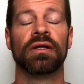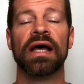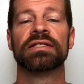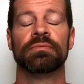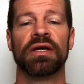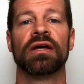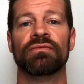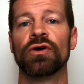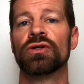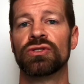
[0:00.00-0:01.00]
It hasn't been
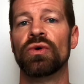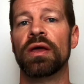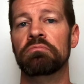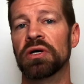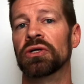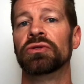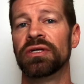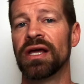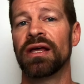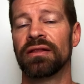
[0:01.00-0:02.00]
converted to a build
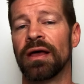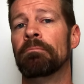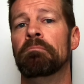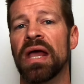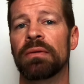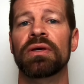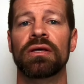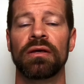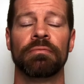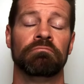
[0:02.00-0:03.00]
yet, but
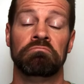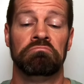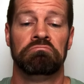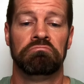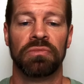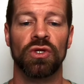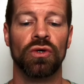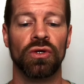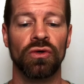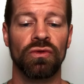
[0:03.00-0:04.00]
maybe you
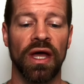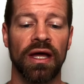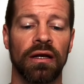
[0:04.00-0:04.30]
can do that.